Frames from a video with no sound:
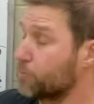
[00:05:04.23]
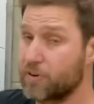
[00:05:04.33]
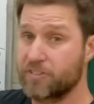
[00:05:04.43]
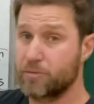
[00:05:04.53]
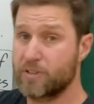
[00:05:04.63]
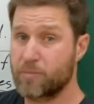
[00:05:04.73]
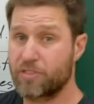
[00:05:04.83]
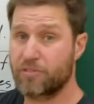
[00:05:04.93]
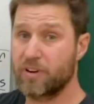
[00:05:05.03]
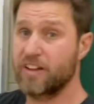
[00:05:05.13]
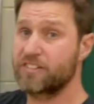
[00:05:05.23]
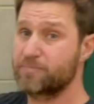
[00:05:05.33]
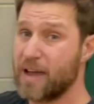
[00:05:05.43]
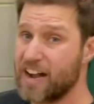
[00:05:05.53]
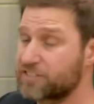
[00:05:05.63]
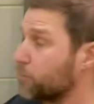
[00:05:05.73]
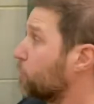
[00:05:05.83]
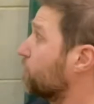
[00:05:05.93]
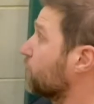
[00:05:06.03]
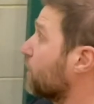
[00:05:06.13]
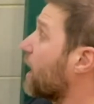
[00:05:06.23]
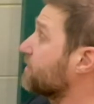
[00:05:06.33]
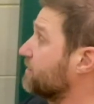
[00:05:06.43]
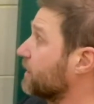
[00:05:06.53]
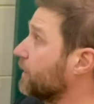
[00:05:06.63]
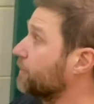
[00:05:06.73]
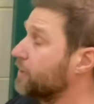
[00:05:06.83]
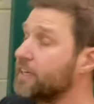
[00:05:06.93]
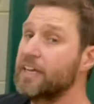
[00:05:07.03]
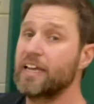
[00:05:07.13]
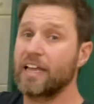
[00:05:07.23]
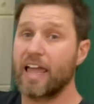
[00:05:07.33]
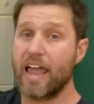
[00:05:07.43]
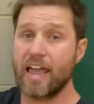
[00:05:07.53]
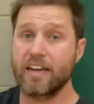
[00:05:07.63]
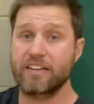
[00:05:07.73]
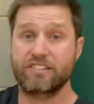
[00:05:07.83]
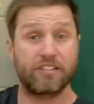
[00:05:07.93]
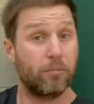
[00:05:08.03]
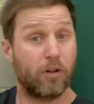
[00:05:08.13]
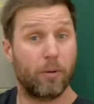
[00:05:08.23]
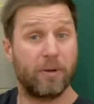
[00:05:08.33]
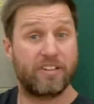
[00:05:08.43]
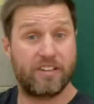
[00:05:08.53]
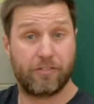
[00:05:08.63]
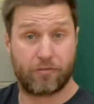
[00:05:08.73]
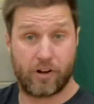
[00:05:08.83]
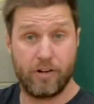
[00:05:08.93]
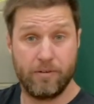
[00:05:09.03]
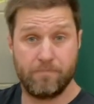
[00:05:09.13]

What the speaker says: principle number 3, is maximum velocity. And it's similar but different.